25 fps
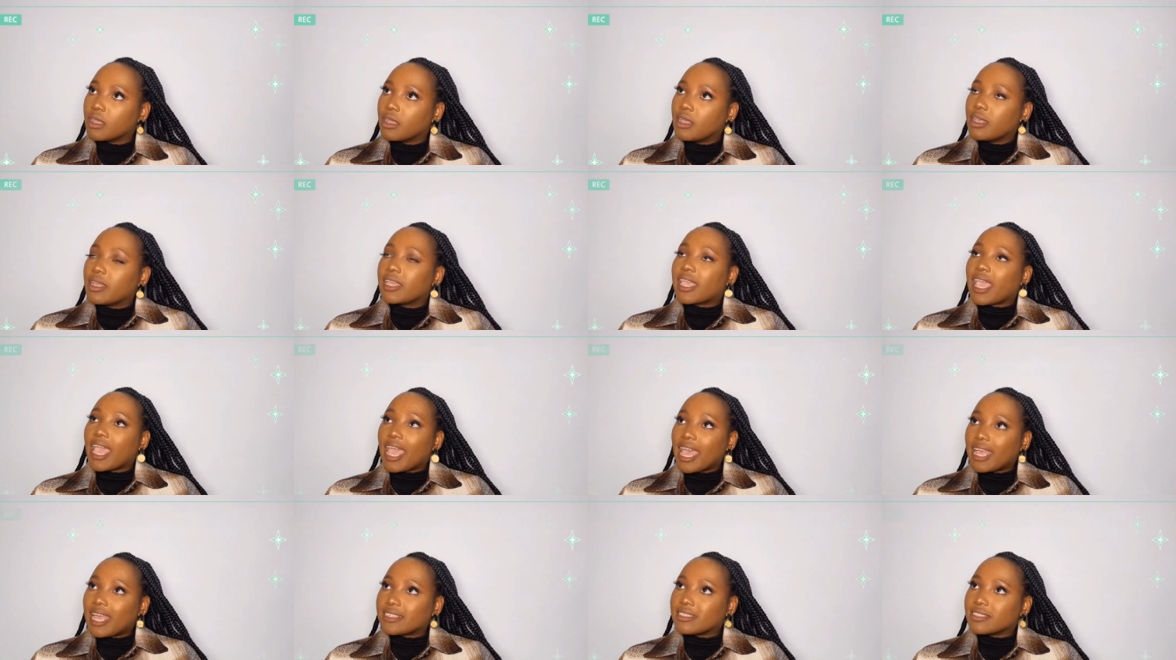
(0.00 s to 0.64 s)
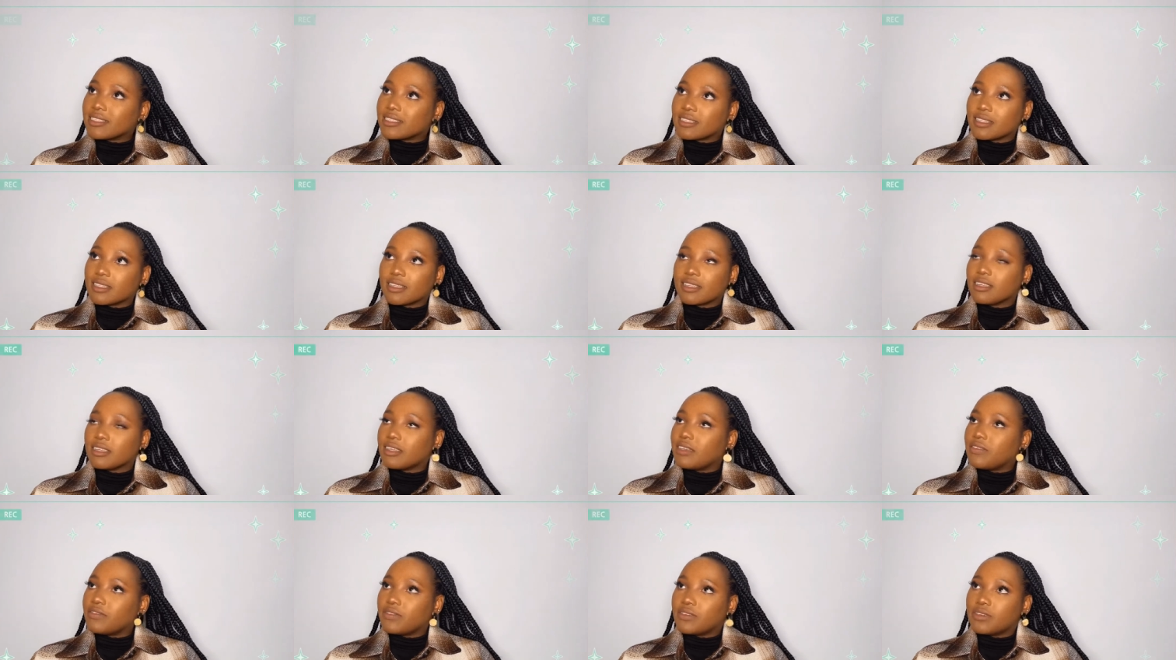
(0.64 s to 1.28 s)
Cats,
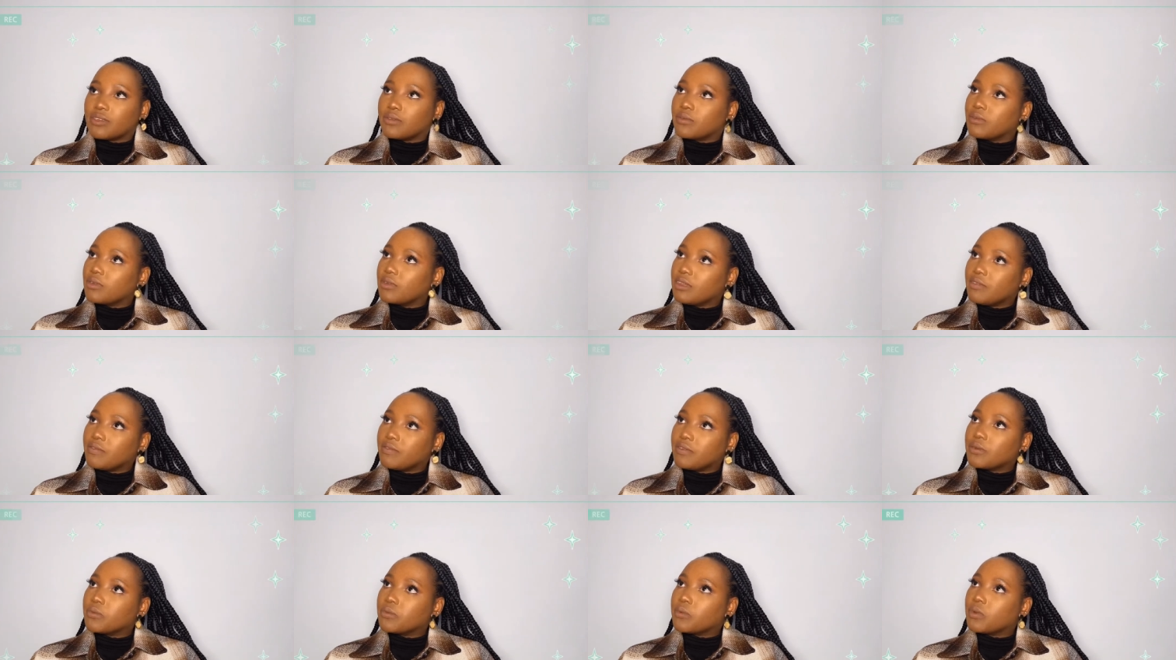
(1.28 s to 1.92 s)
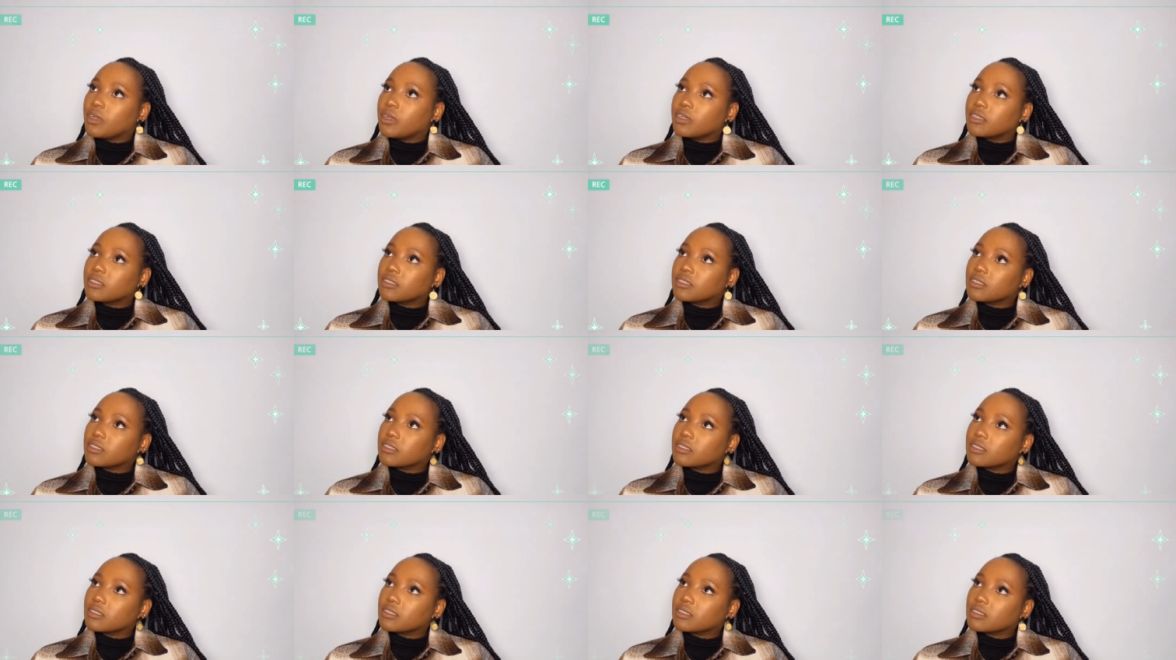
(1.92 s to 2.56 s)
even even worse.
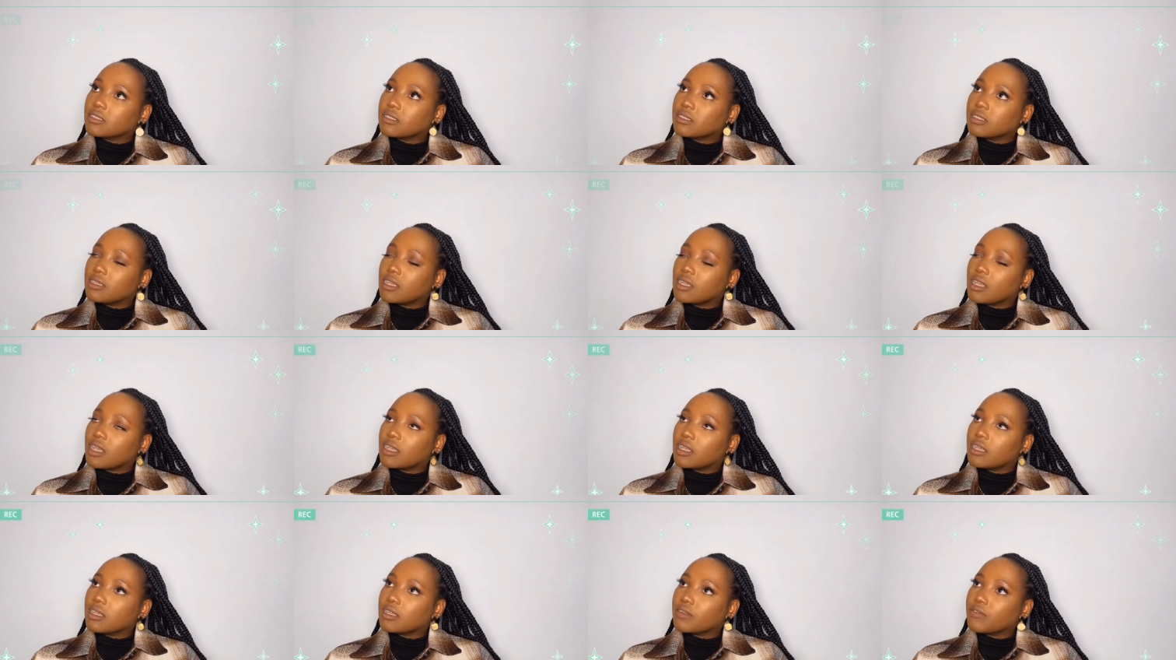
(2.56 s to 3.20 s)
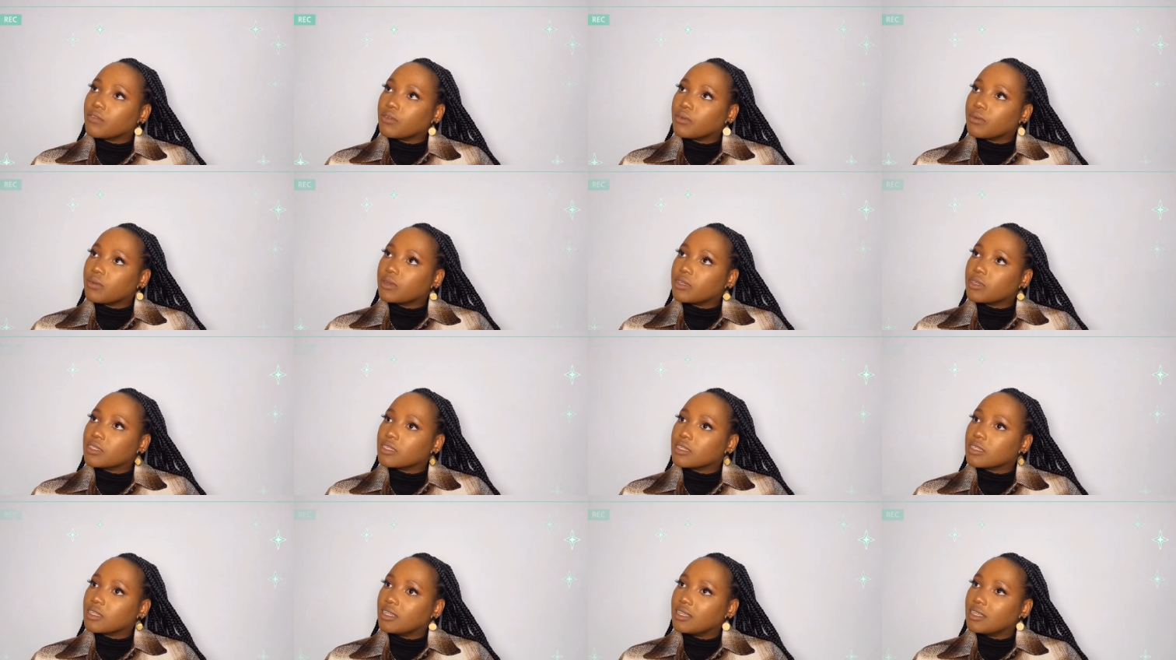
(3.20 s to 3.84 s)
Yeah, even worse.
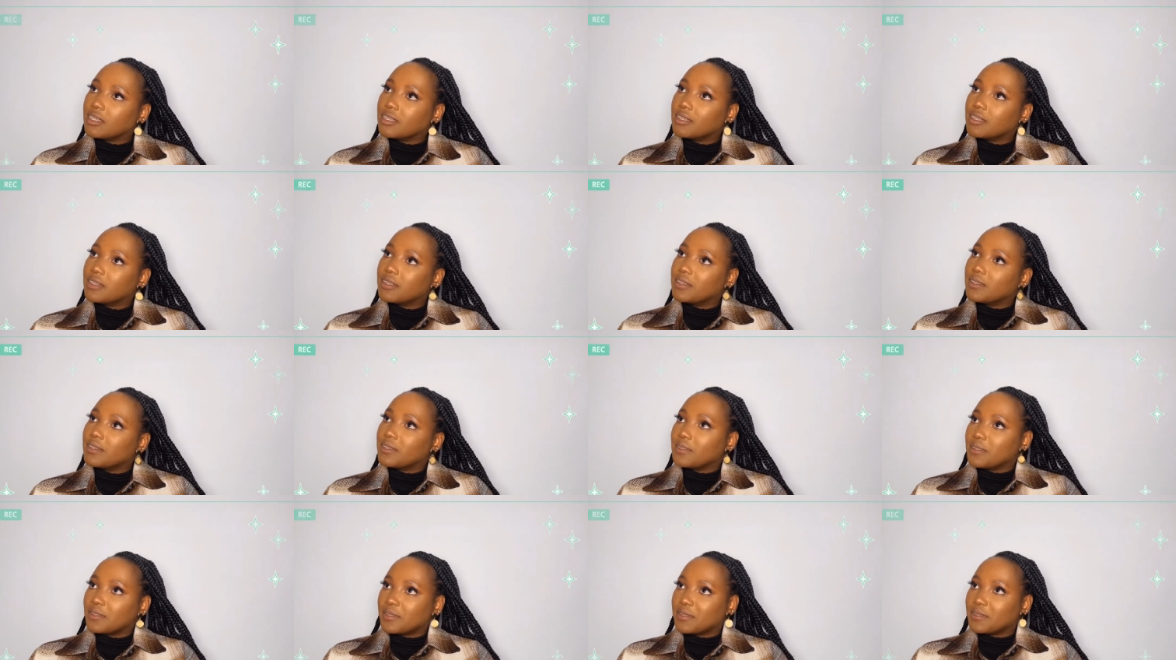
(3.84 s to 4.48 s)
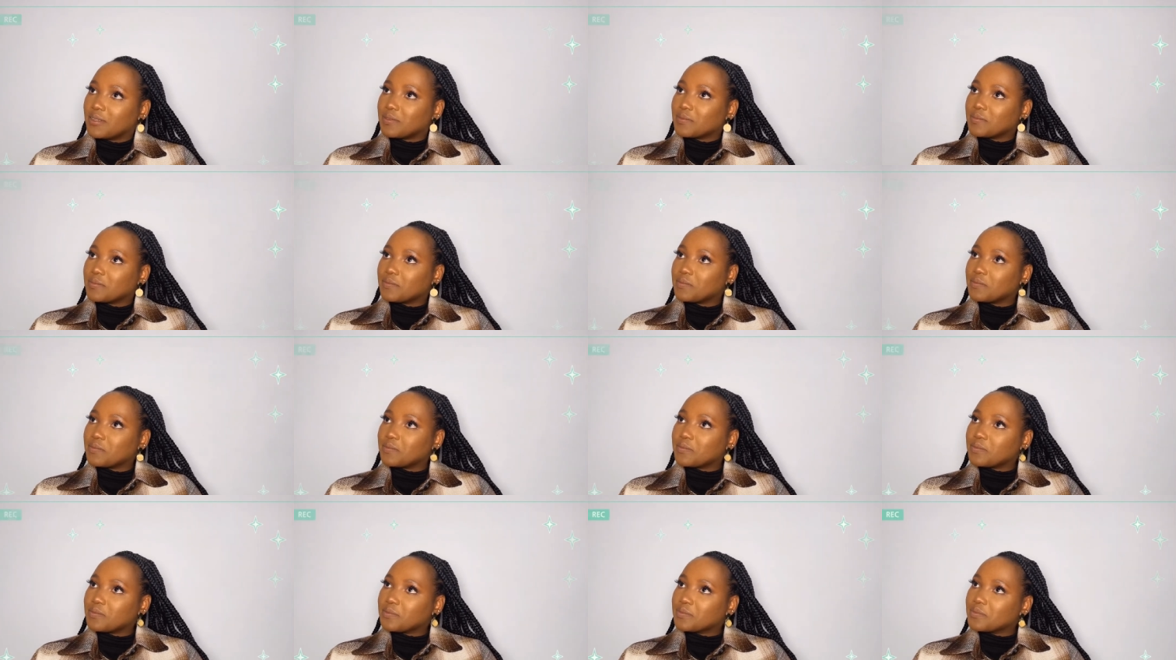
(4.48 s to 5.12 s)
love them from a
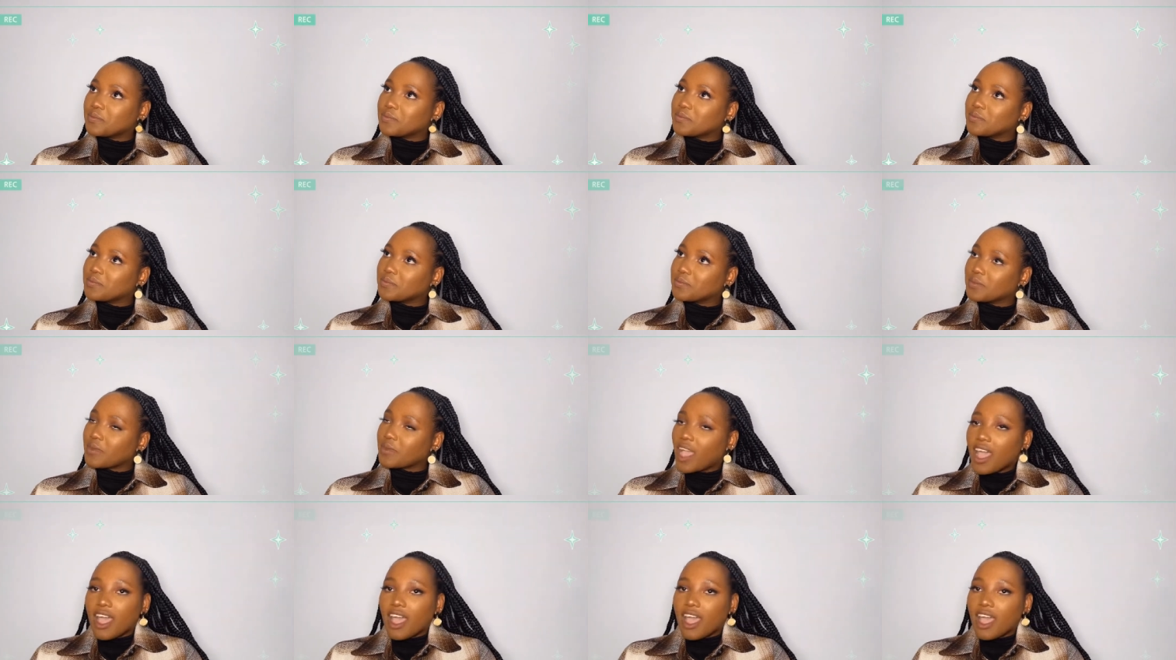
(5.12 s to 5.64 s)
distance.